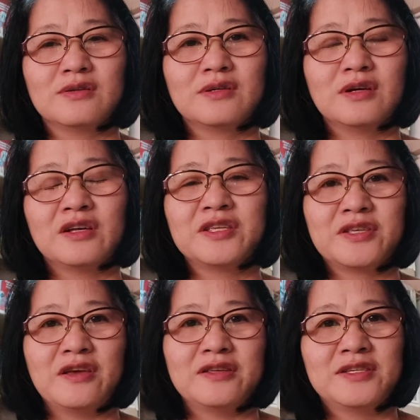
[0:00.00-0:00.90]
God
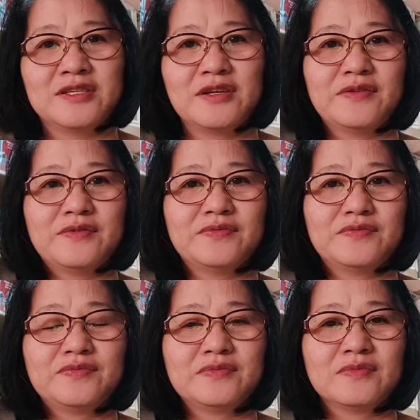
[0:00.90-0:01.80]
says,
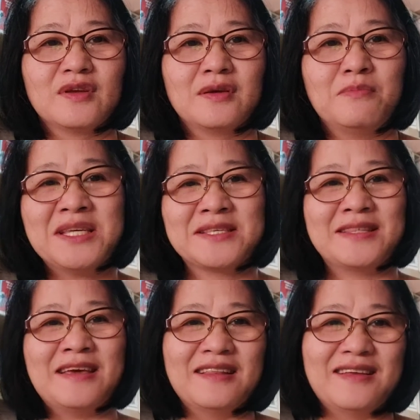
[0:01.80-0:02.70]
be
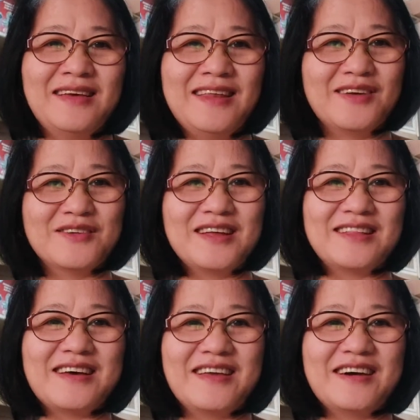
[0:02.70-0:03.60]
still, and know
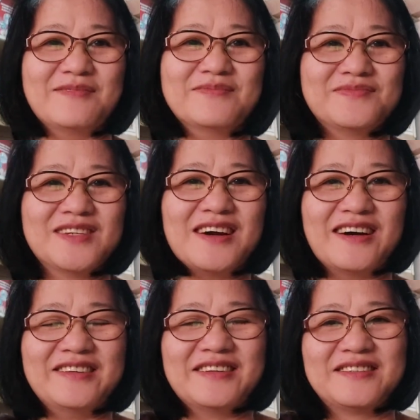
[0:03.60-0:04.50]
that I am
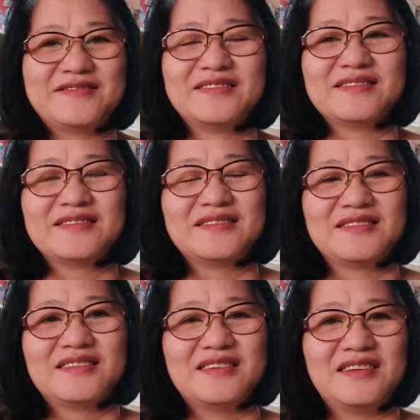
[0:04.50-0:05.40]
God.
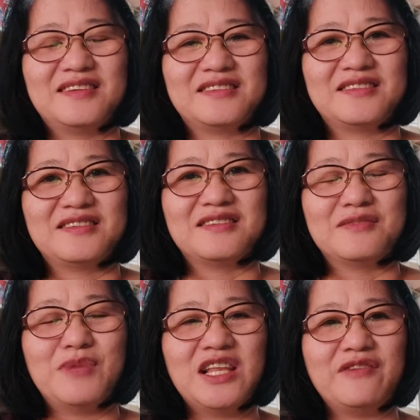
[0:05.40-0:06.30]
and just
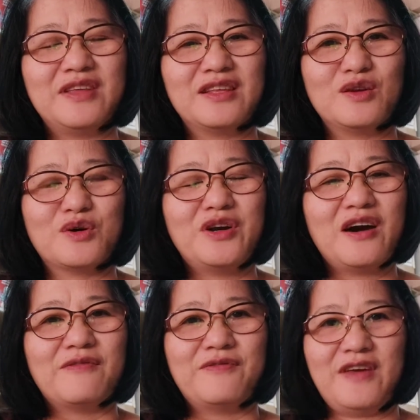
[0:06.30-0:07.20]
believe in the
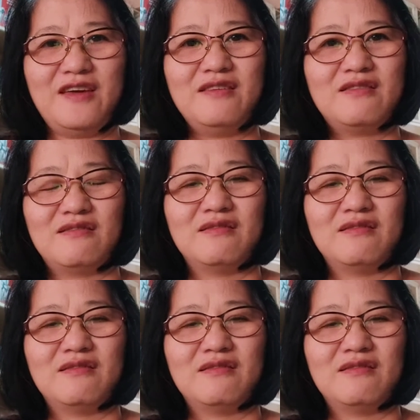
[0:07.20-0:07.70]
Lord, have faith